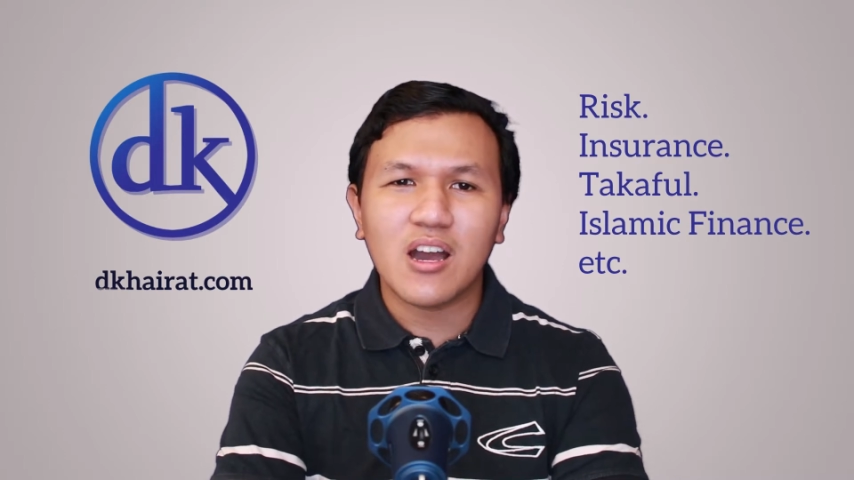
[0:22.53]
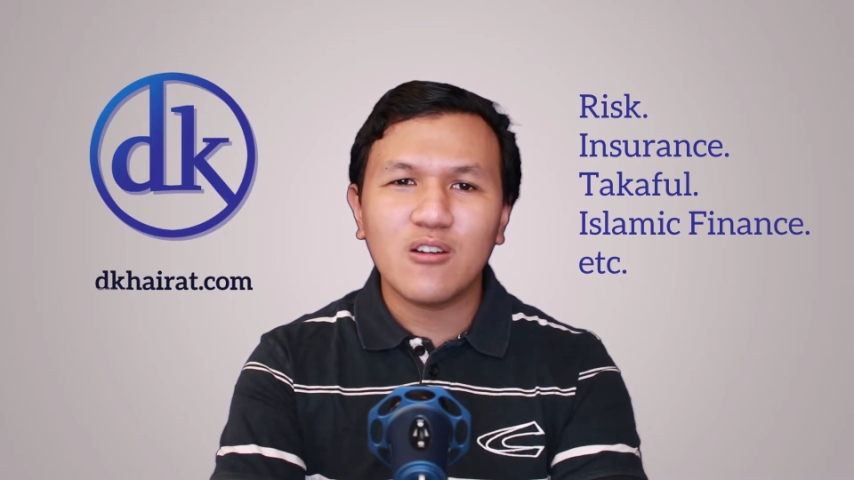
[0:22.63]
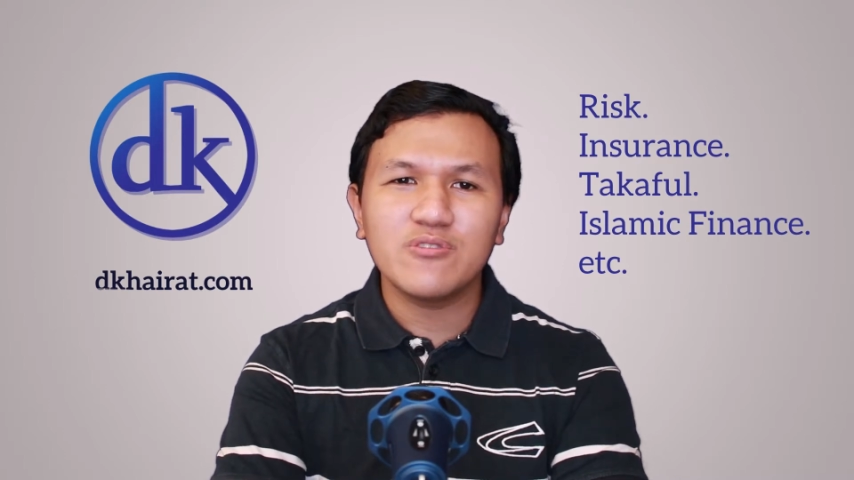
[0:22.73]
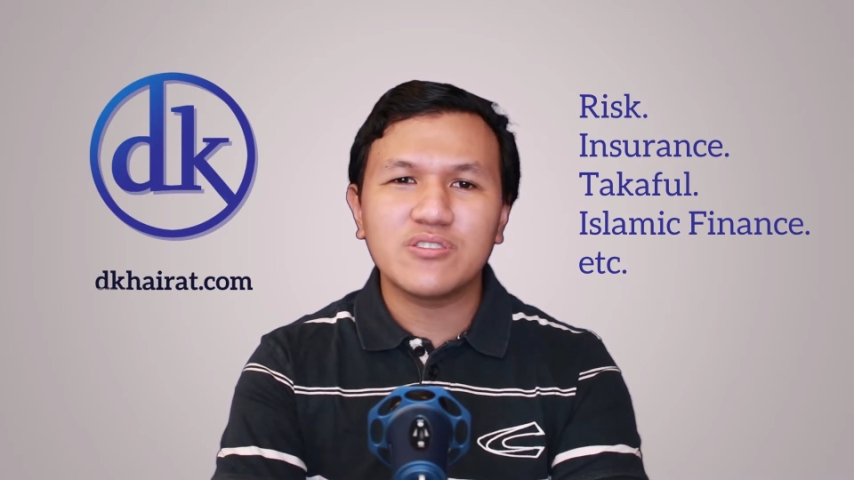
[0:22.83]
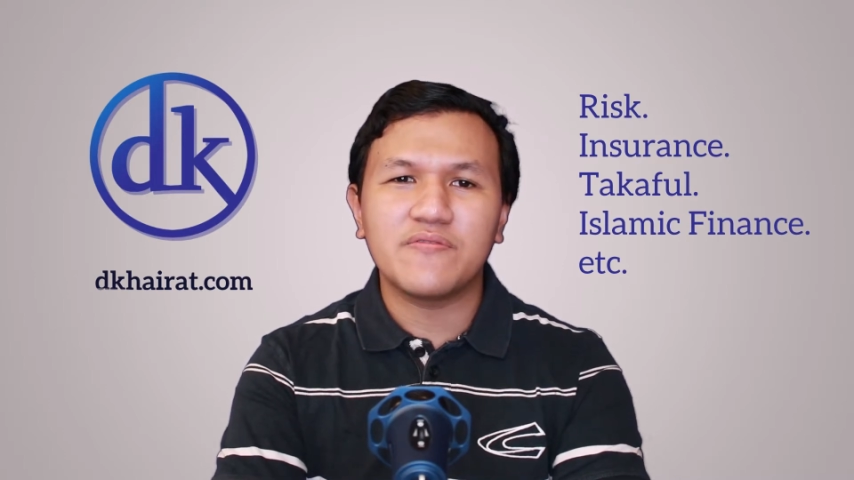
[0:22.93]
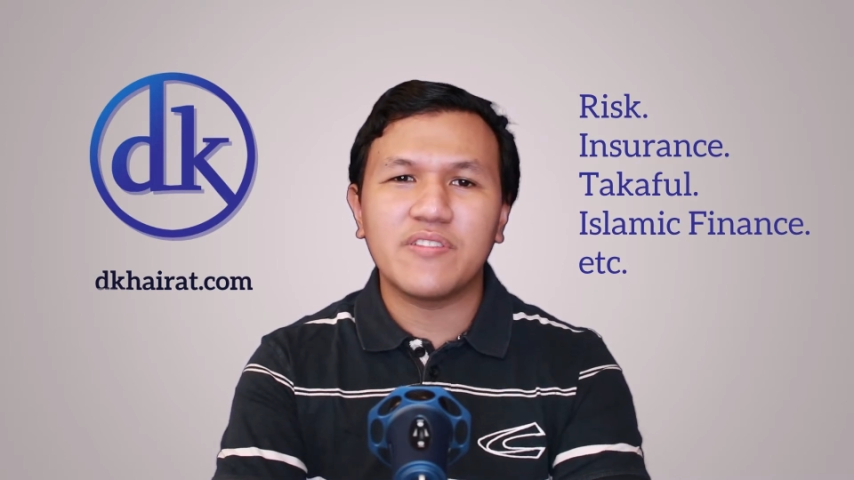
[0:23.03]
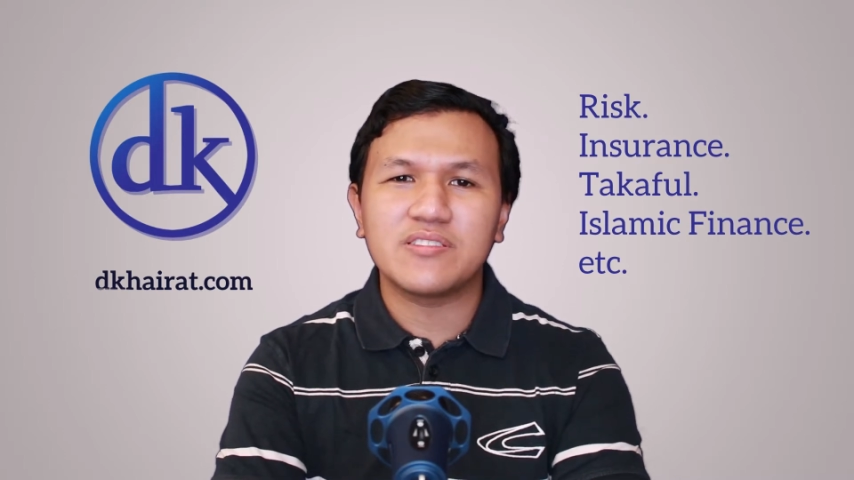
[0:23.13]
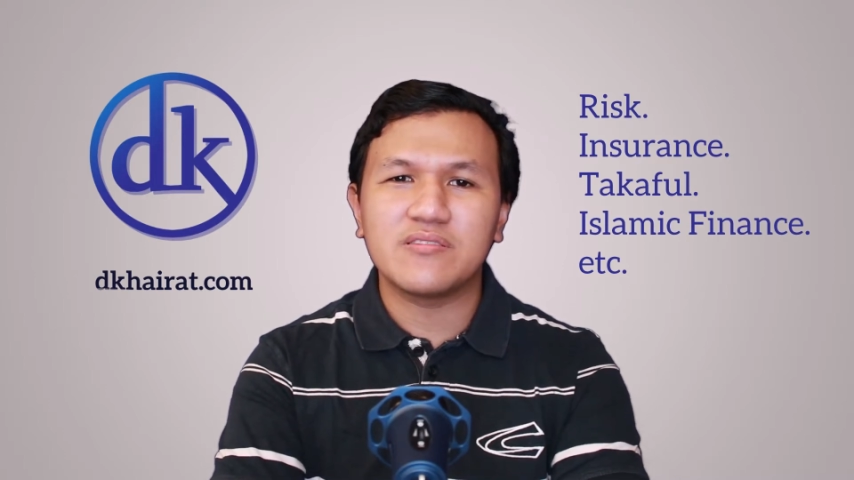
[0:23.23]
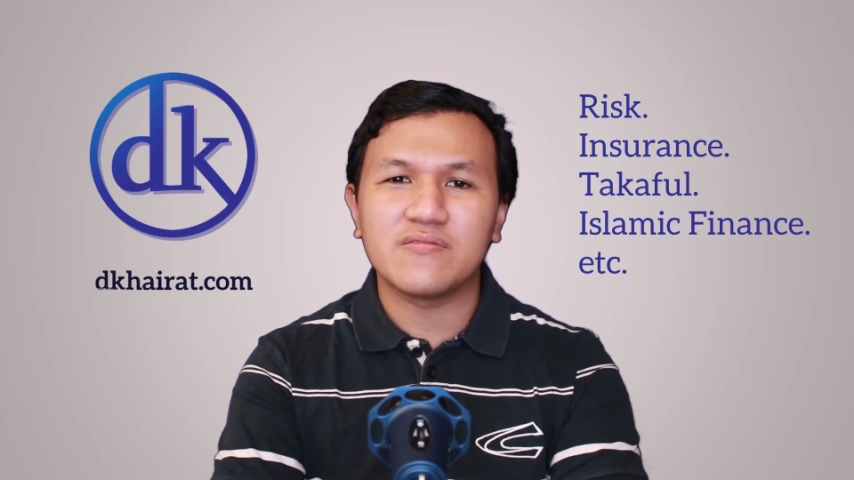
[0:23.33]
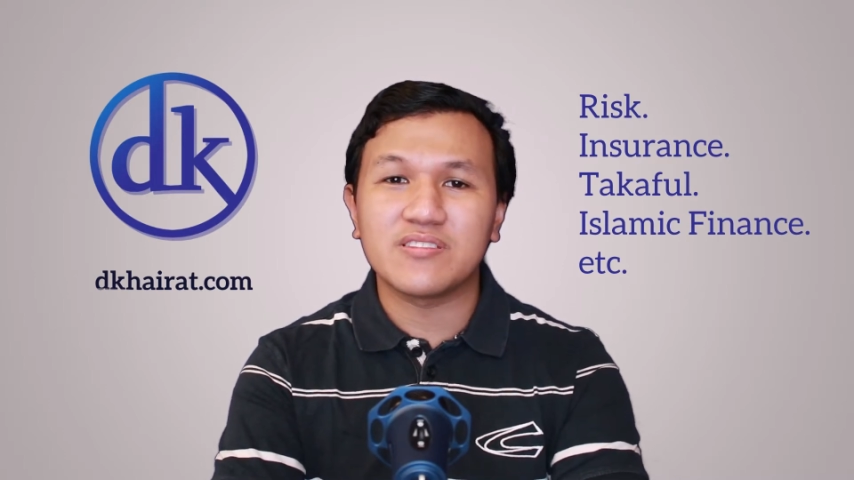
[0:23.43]
how we should face
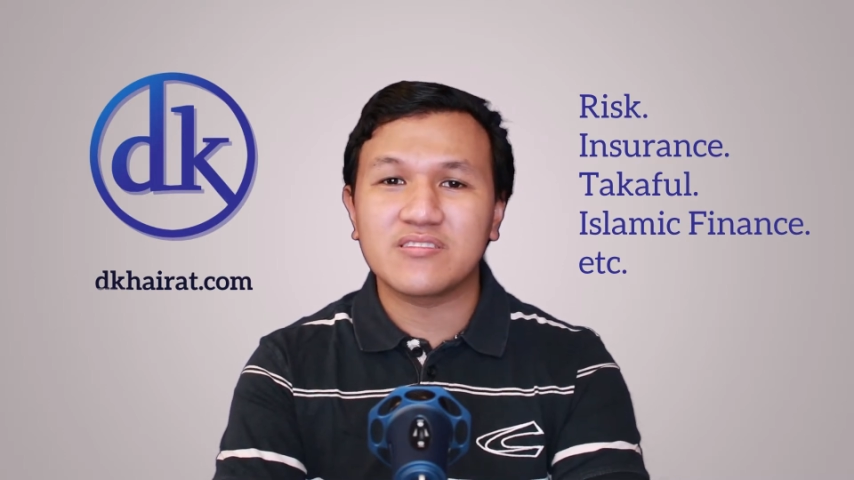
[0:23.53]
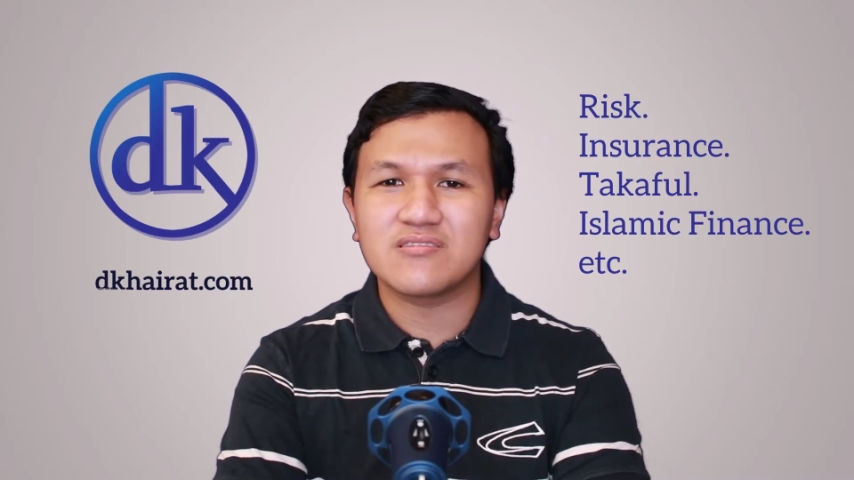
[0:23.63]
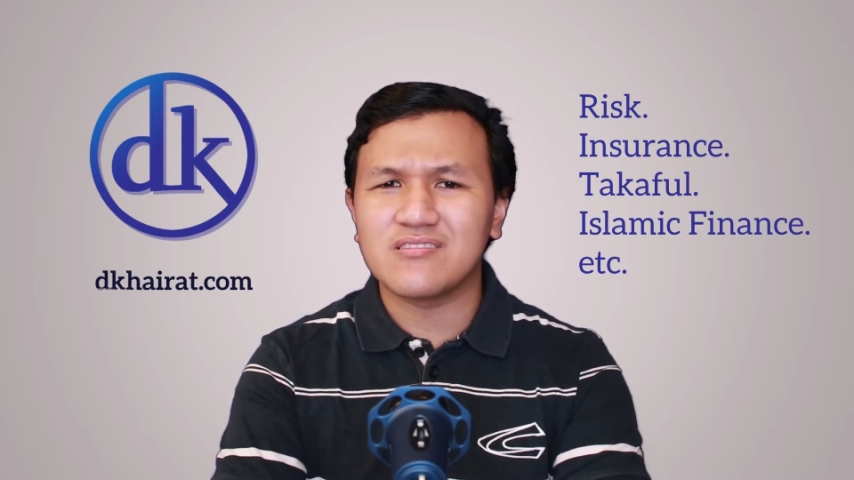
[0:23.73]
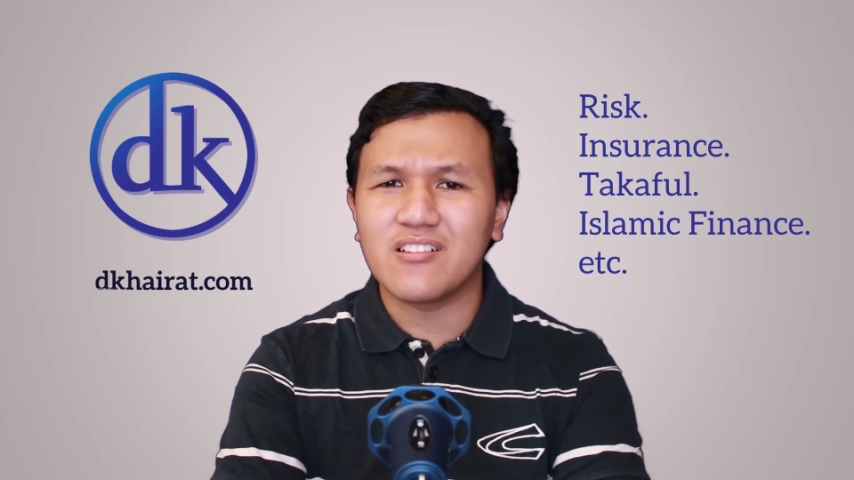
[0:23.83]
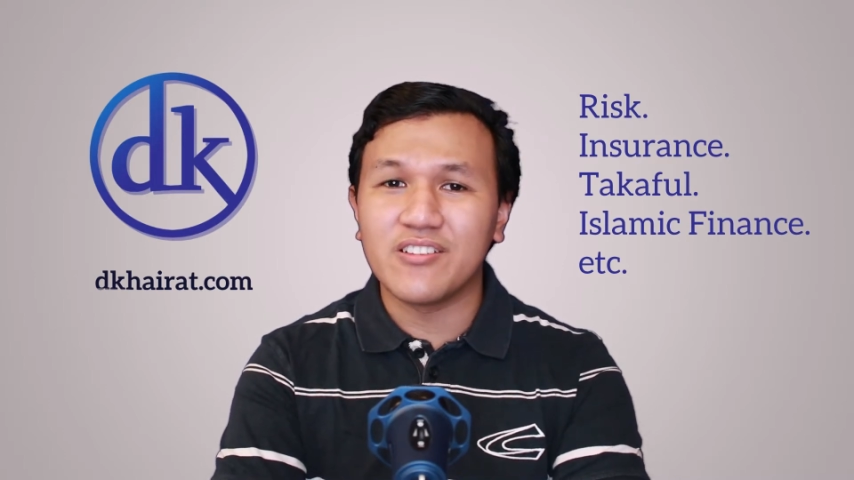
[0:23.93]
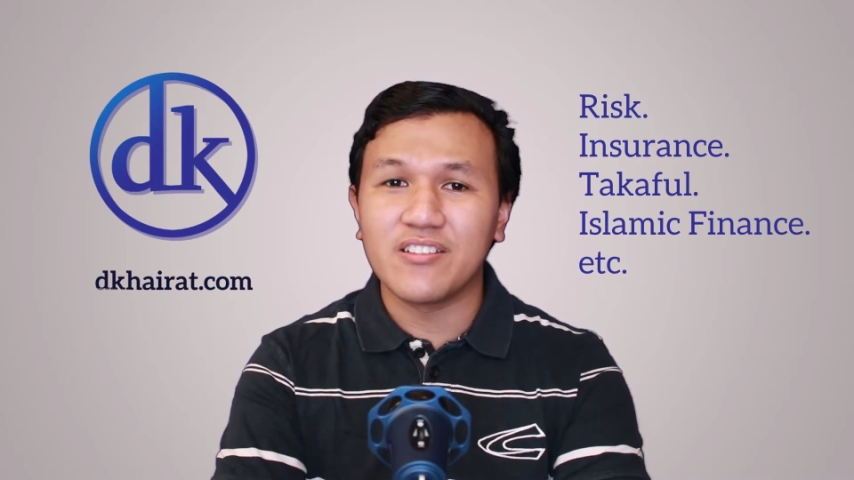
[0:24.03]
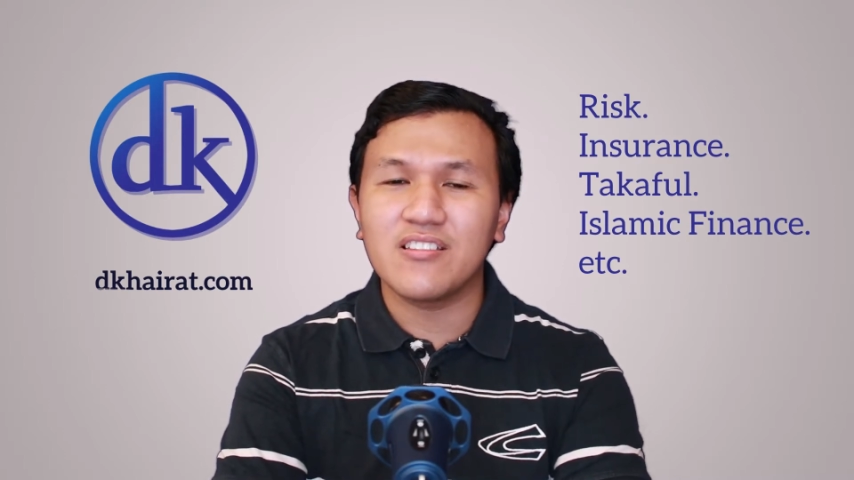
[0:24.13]
the risks in our daily